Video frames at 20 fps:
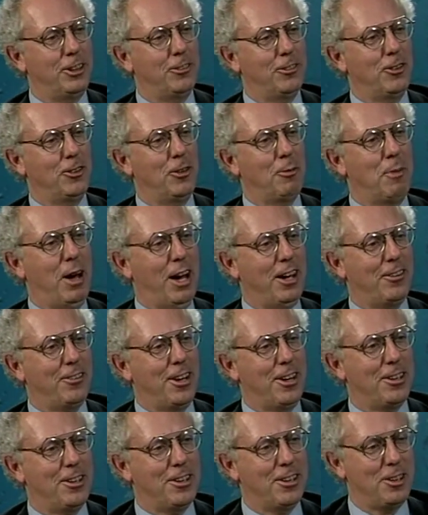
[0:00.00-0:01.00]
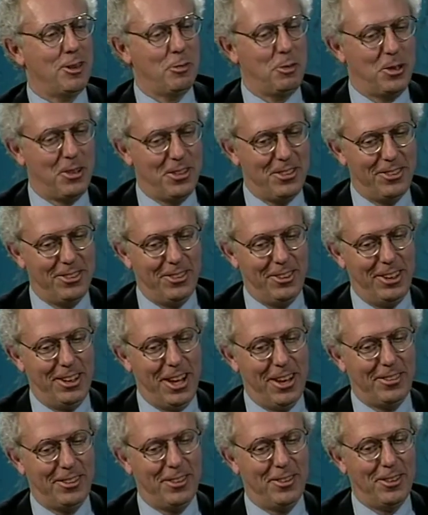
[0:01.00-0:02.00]
of your background and experience in
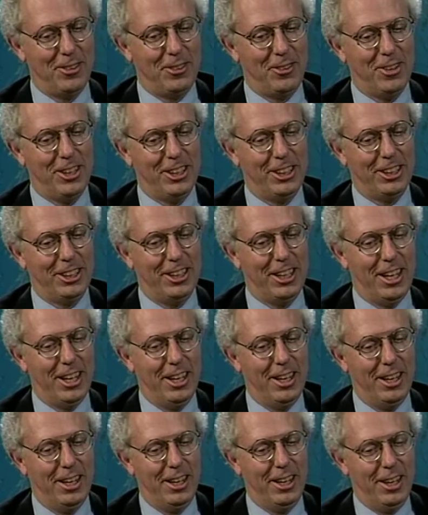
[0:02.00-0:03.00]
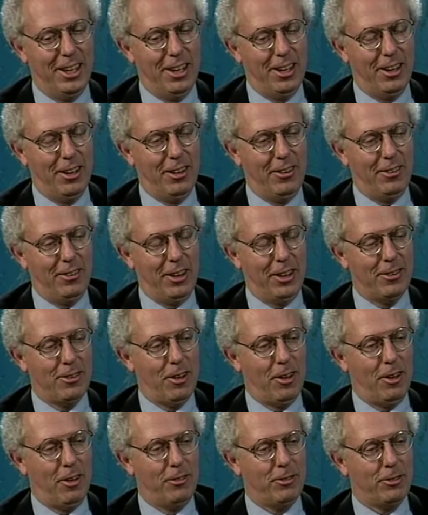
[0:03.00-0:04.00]
asking this question. I think it's
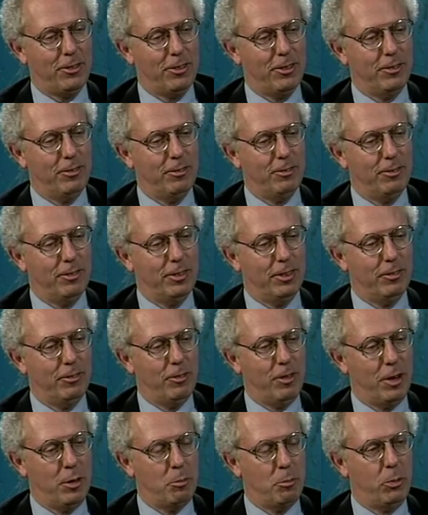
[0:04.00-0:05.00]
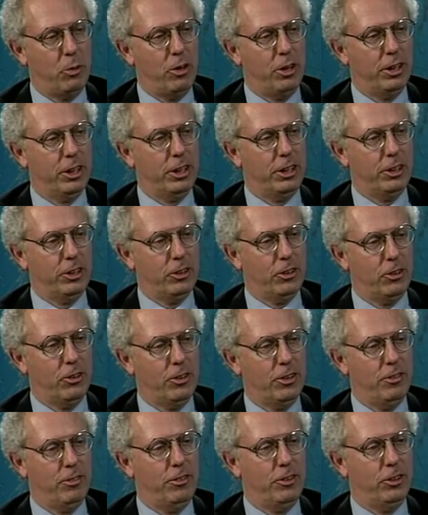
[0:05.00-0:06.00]
often very important to look toward
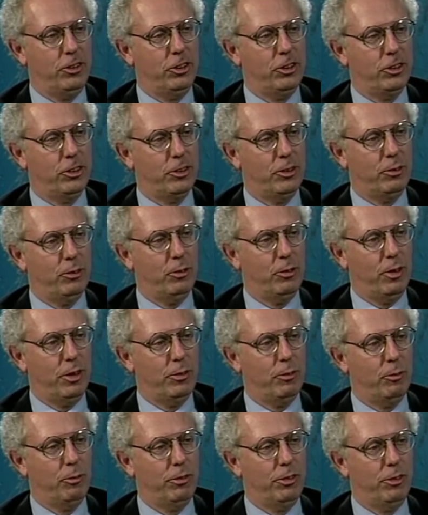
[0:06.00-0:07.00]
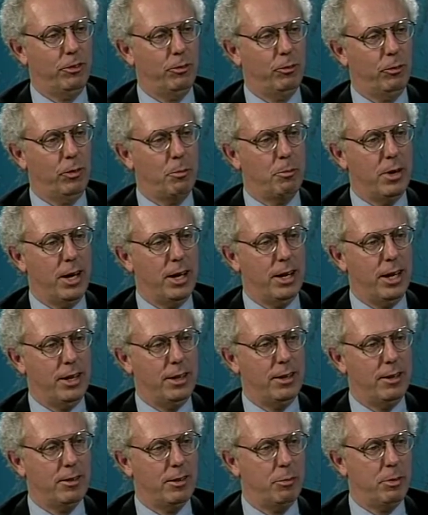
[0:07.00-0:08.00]
the future and what we might
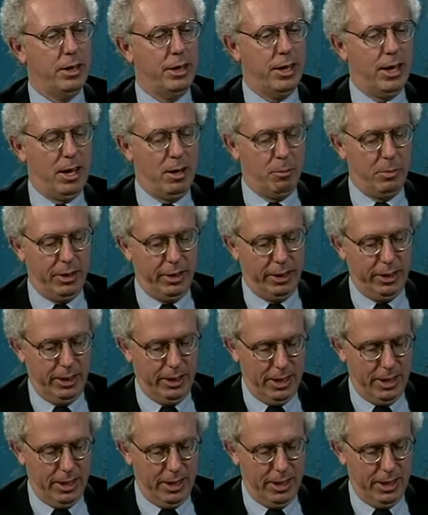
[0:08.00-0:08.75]
anticipate happening.